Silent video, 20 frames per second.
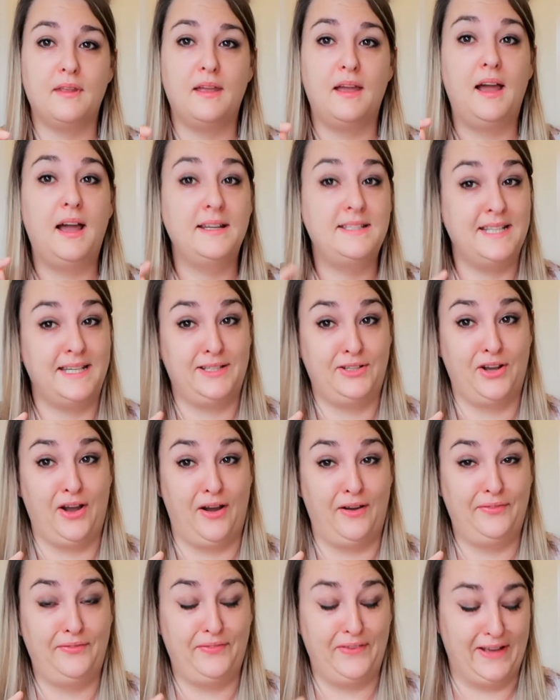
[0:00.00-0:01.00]
I did
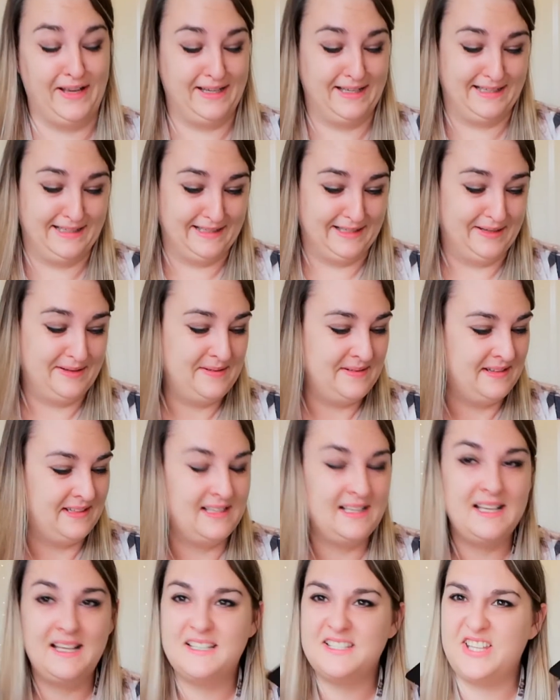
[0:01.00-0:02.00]
cough.
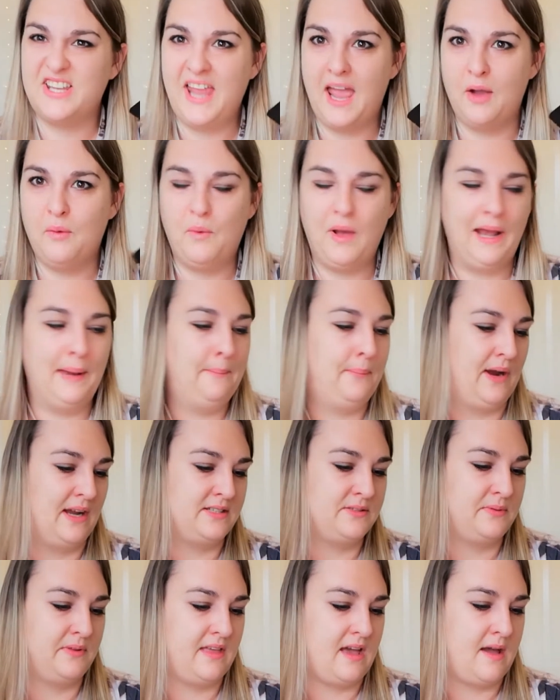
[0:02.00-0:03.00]
So yeah, well
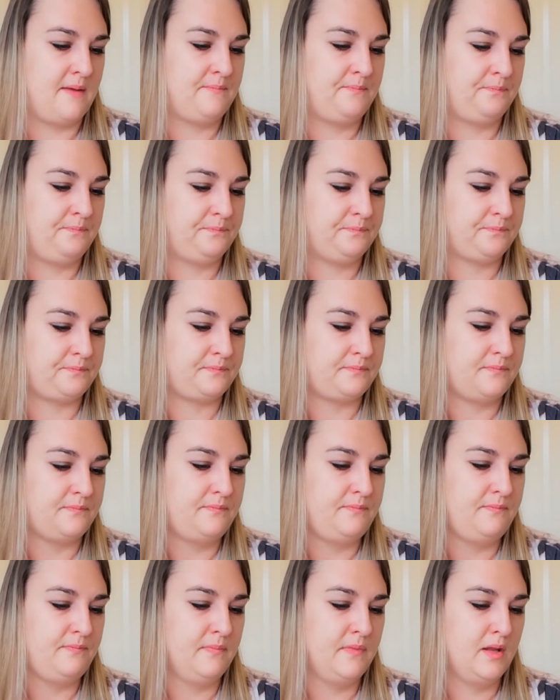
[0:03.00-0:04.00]
impressed with that.
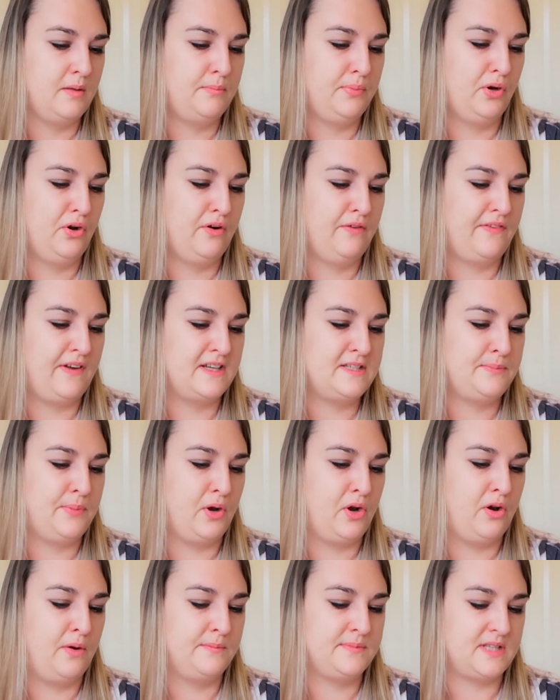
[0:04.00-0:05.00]
Purifies
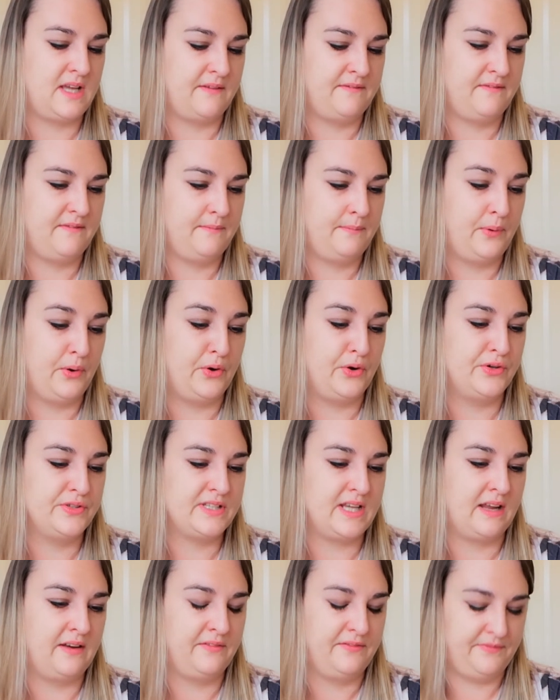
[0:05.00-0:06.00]
pores and
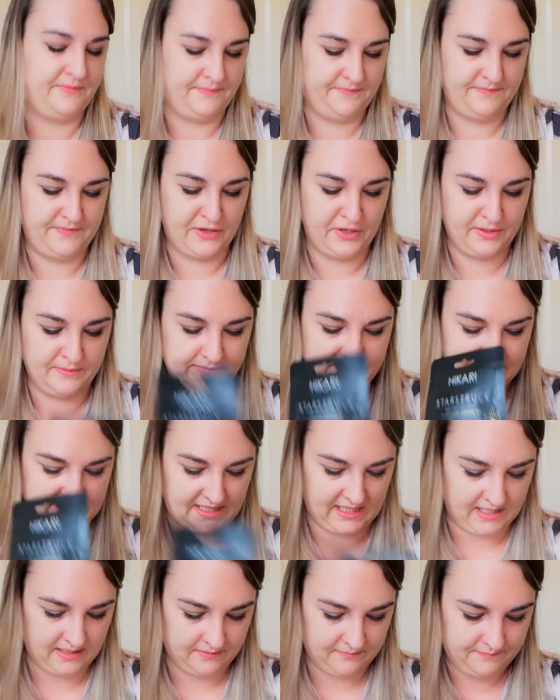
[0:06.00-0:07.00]
firm
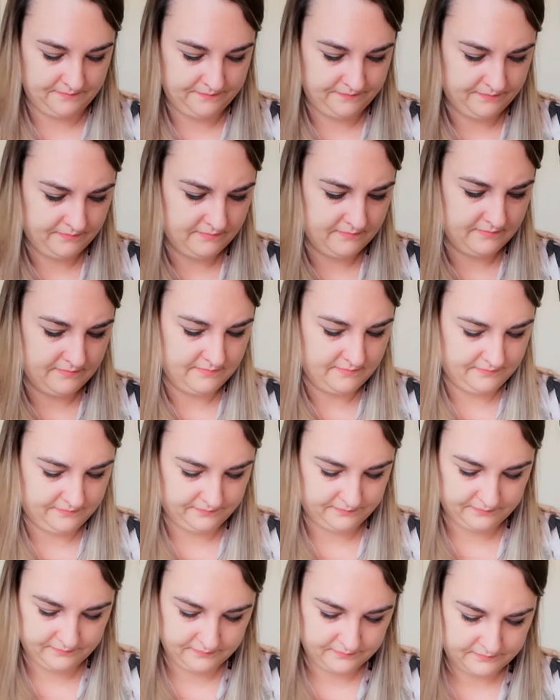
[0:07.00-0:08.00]
skin.
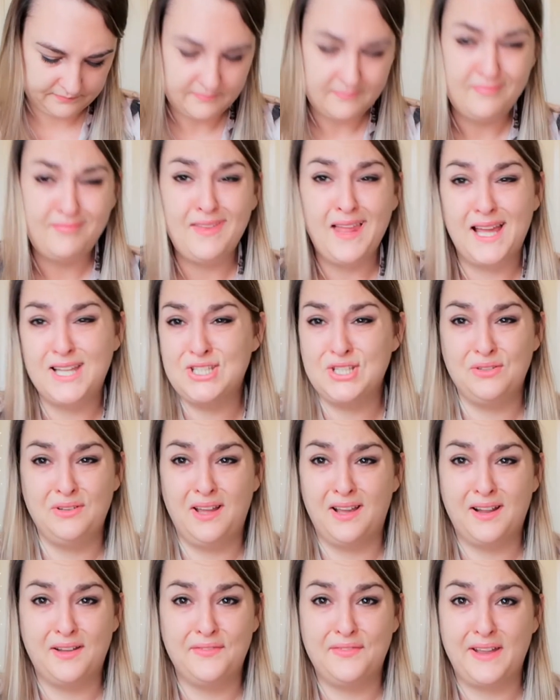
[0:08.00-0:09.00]
I do
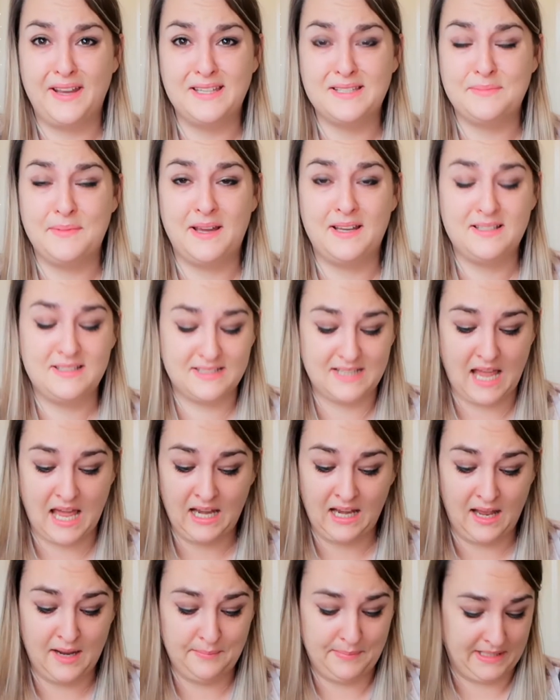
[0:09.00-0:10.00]
like a face mask. I
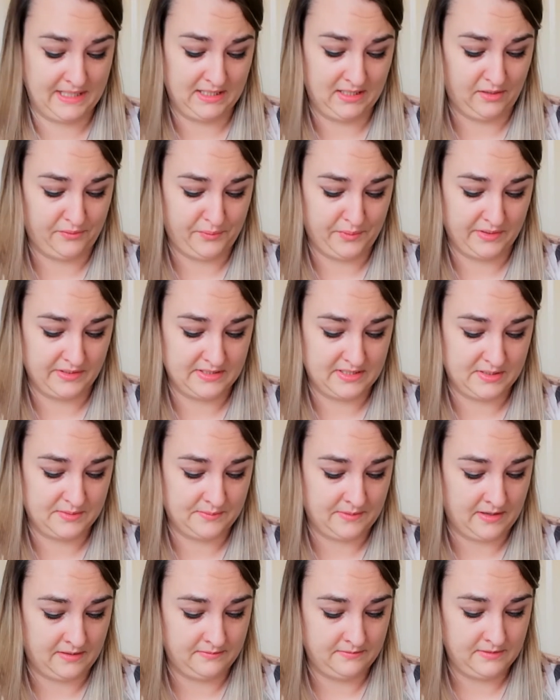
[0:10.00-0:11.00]
like peel off ones as
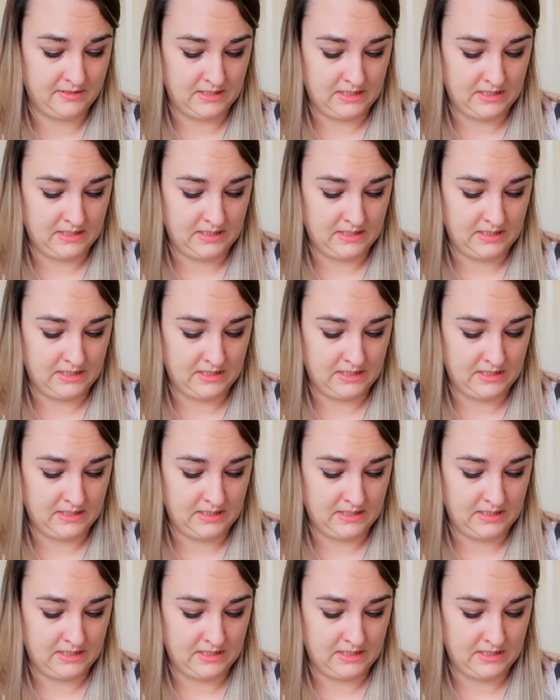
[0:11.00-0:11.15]
well.